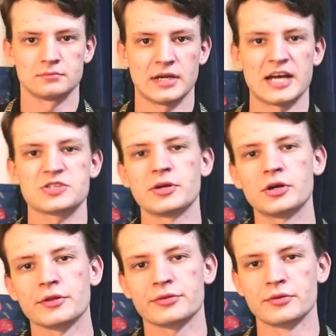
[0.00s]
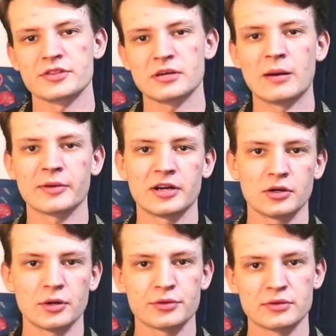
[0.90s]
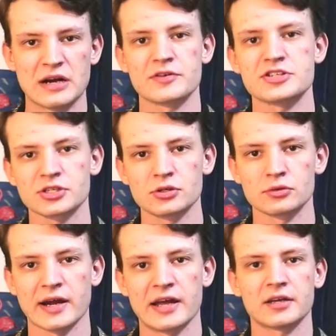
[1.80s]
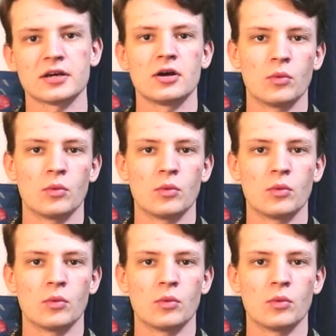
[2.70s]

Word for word: As we go through them, I'm gonna go through every single rank,